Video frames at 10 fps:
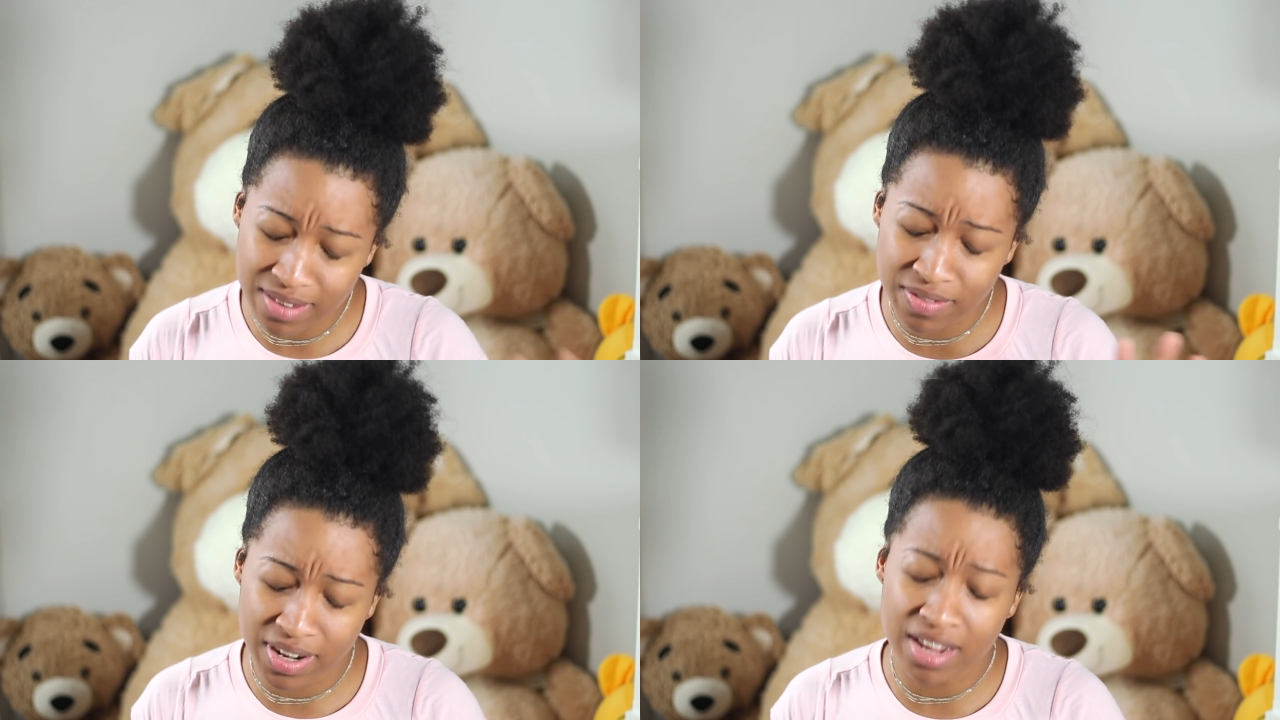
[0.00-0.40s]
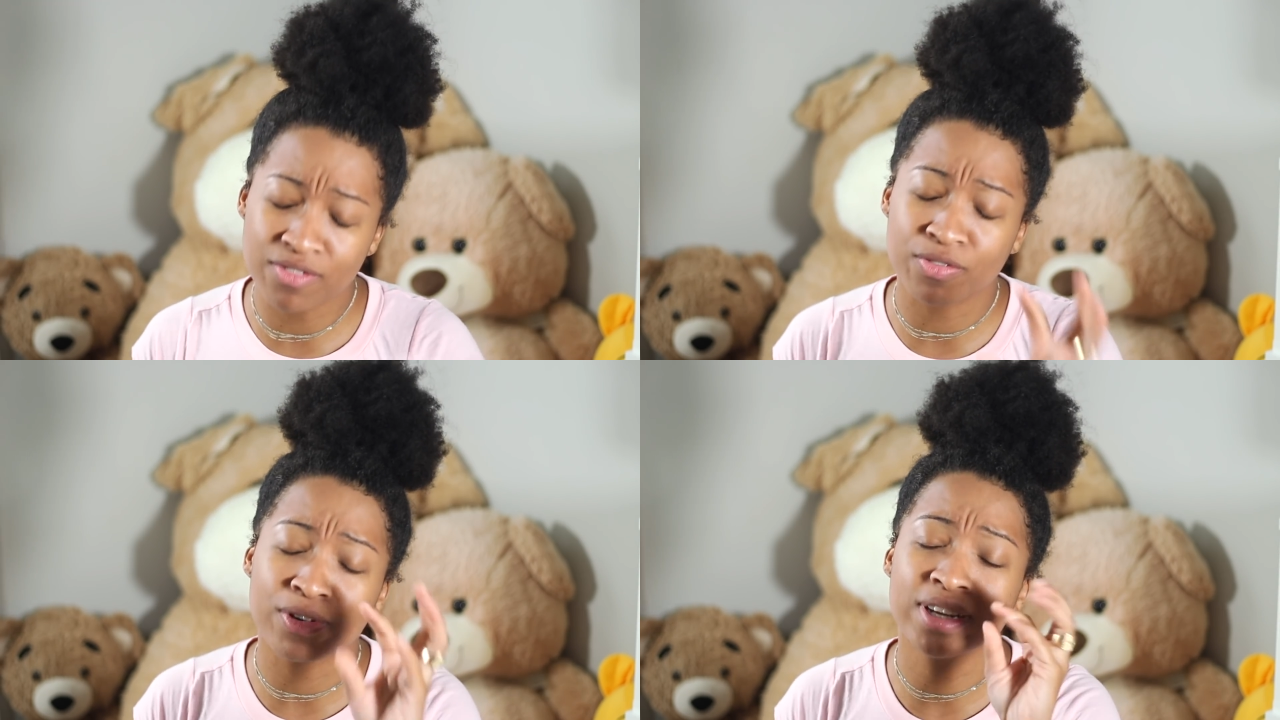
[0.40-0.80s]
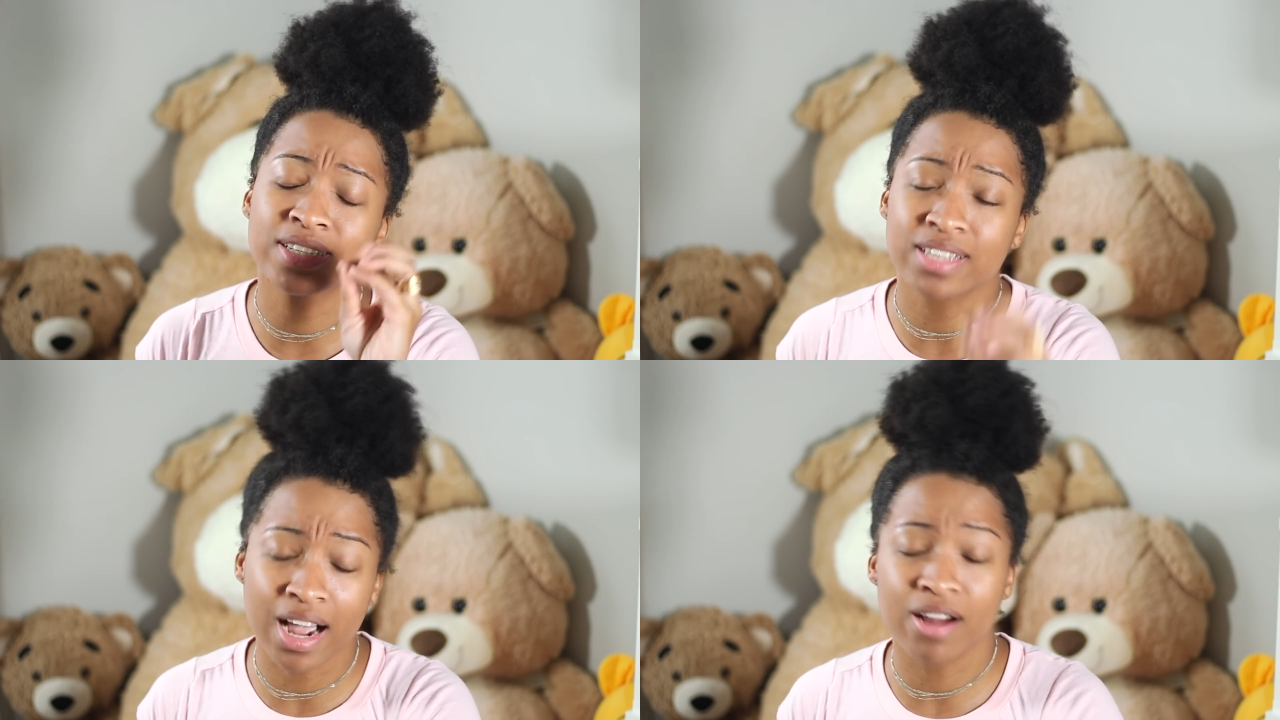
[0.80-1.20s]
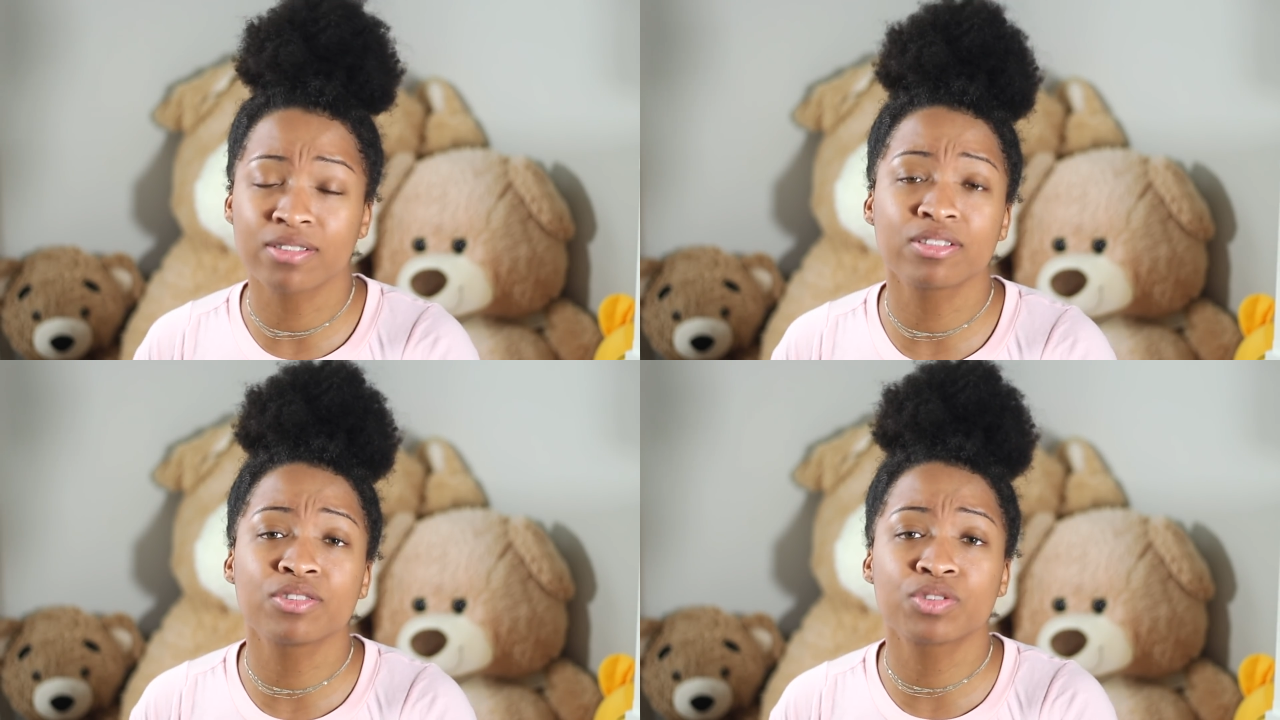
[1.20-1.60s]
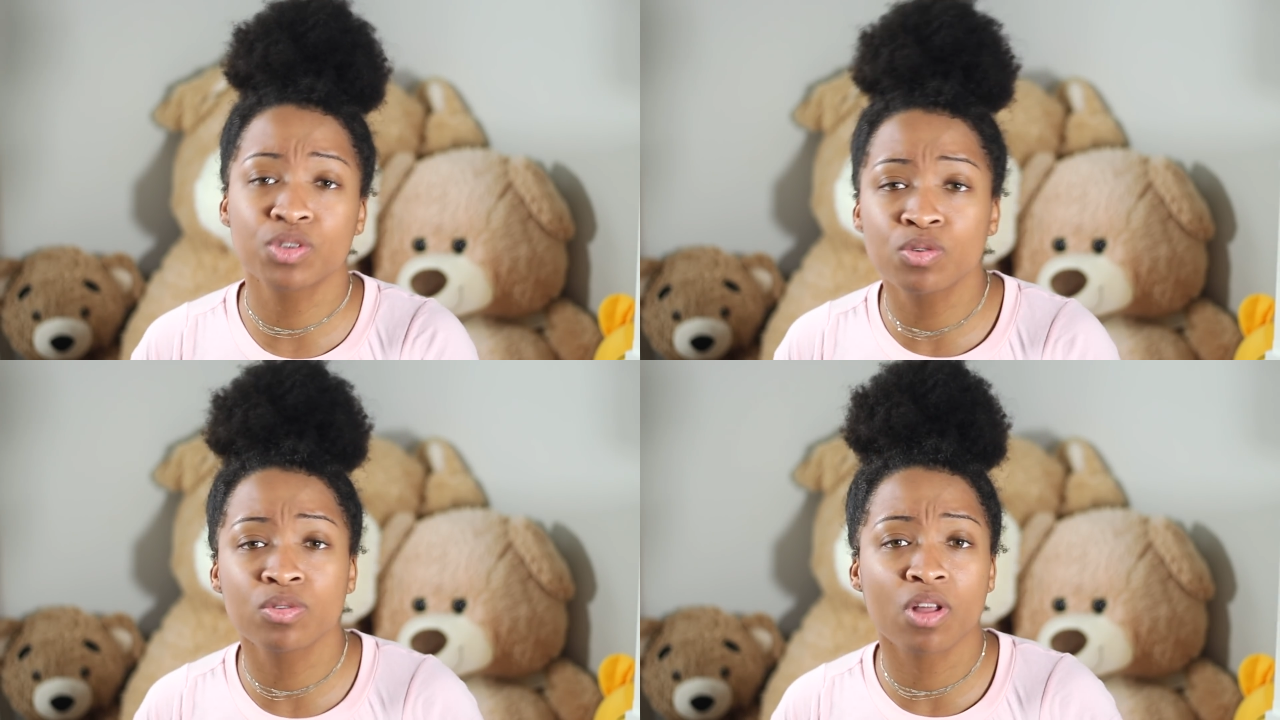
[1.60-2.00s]
leave it in for entirely
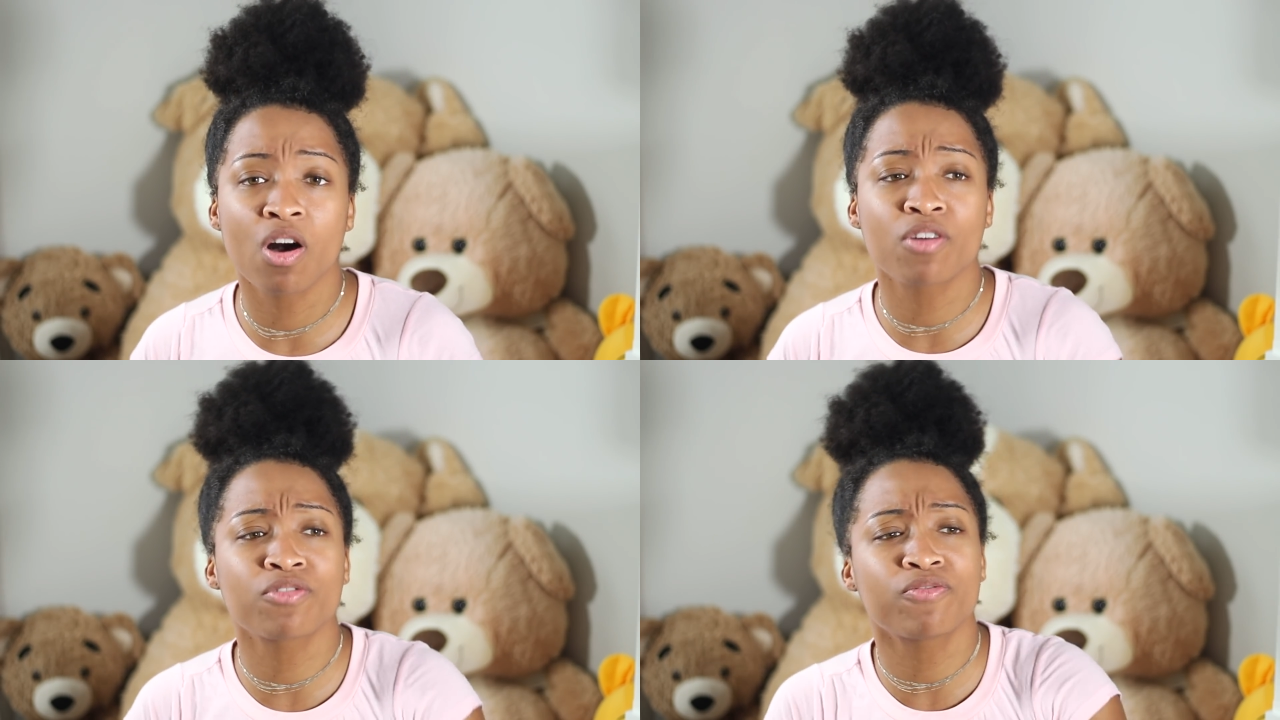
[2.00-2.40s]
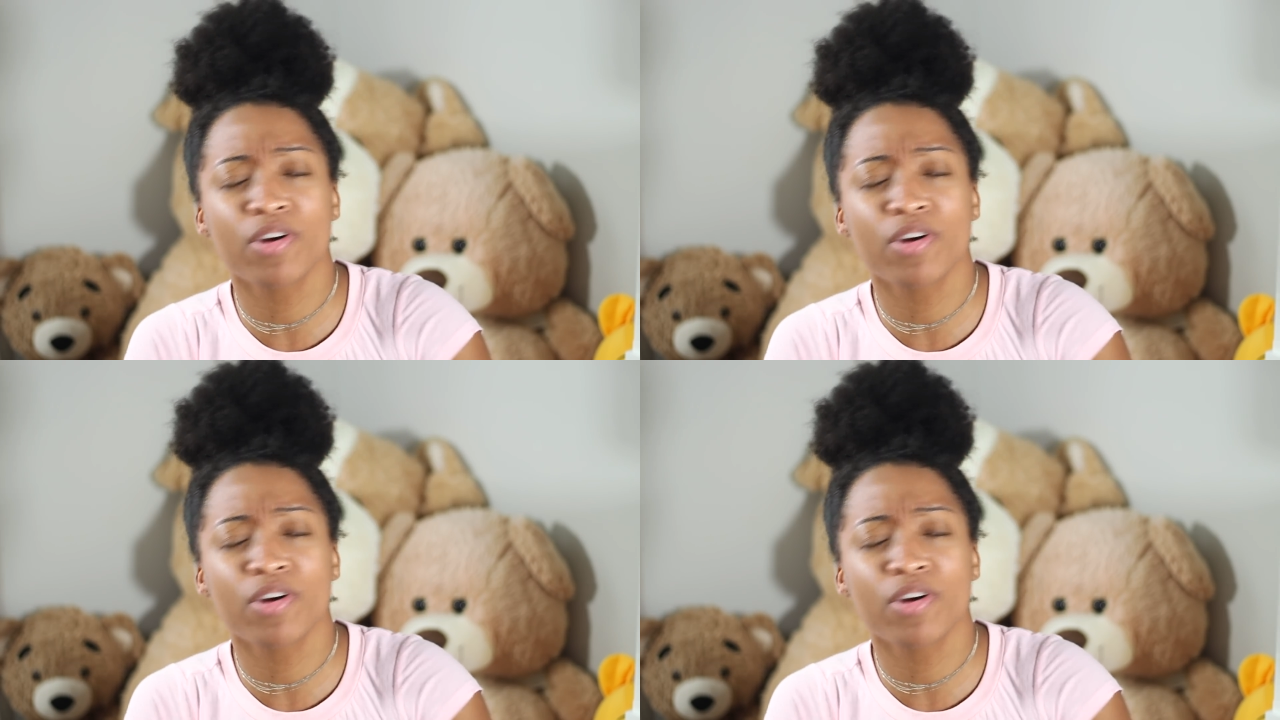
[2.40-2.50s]
too long,